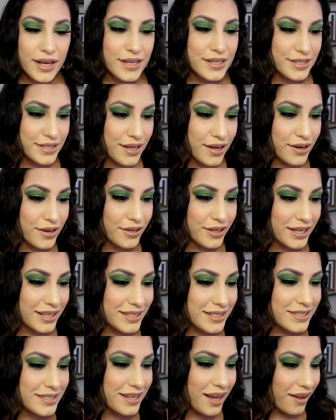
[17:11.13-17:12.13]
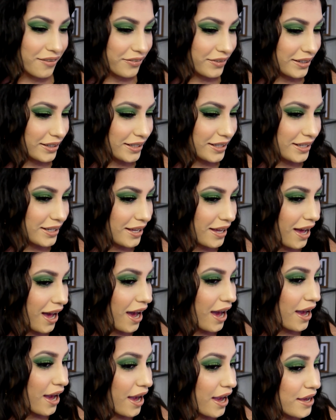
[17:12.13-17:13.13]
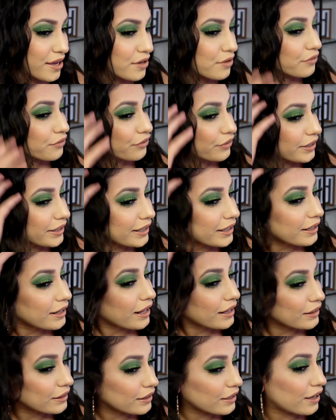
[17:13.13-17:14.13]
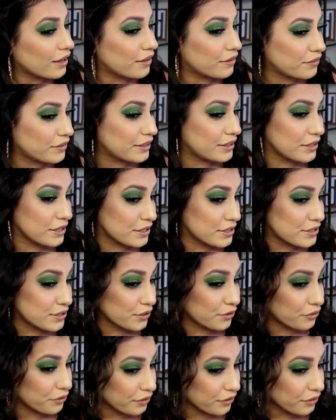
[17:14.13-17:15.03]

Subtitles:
So definitely, I freaking love this